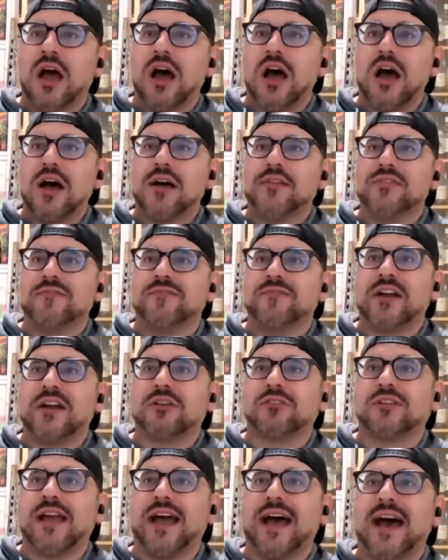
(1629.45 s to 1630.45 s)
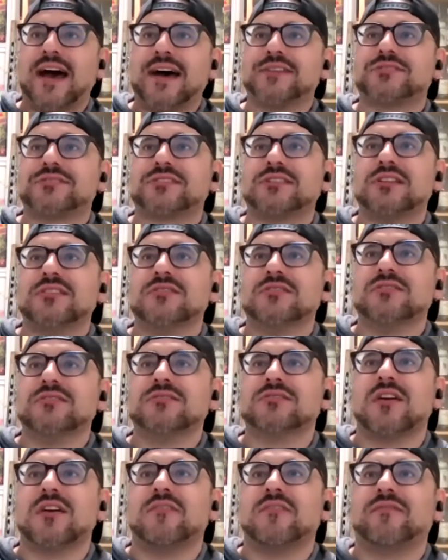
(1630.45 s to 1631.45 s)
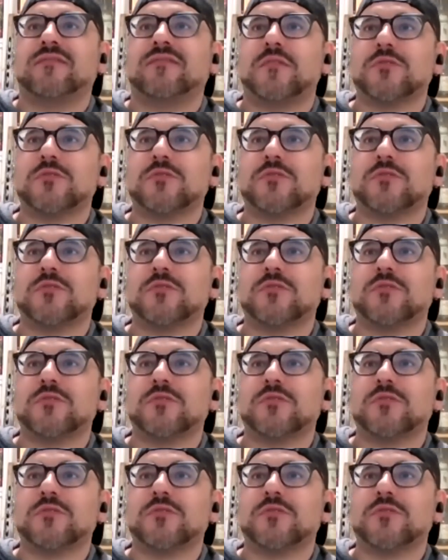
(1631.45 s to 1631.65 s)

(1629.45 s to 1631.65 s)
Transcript: Uh, the final cask is a